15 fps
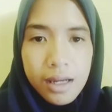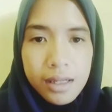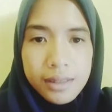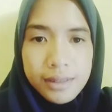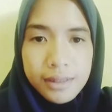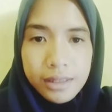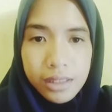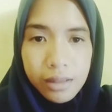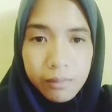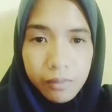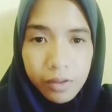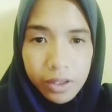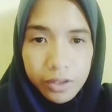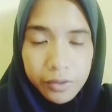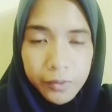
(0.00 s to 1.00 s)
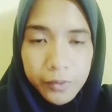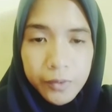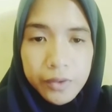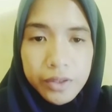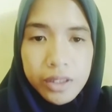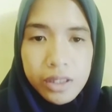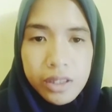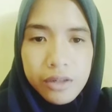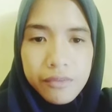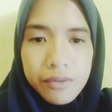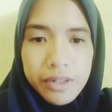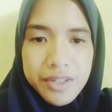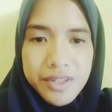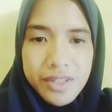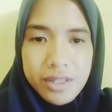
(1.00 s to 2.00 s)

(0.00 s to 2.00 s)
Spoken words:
someone who delivers